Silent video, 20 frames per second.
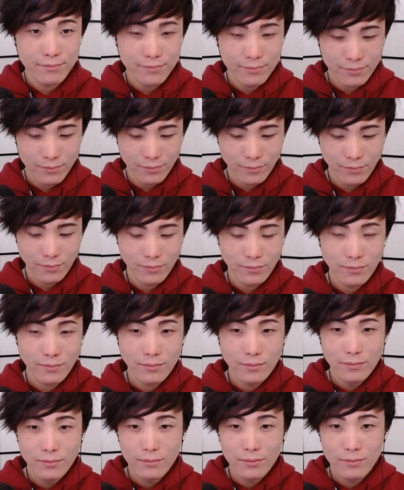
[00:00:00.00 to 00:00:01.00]

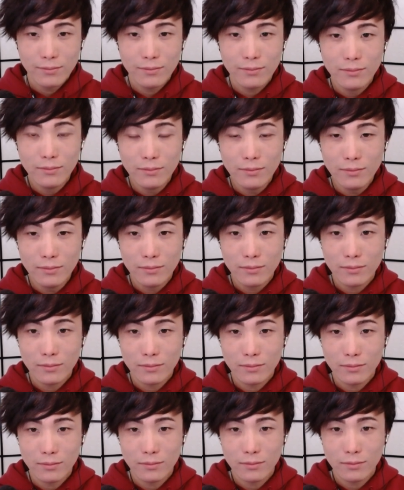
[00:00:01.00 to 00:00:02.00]

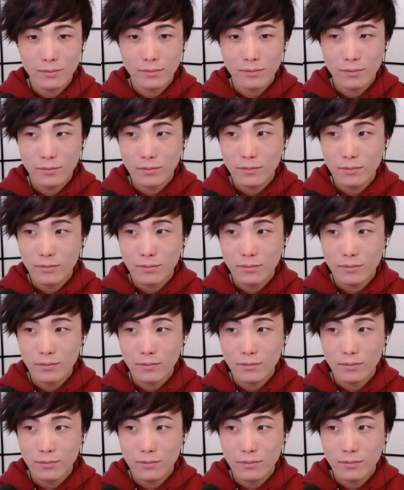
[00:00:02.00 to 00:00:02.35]
[no speech]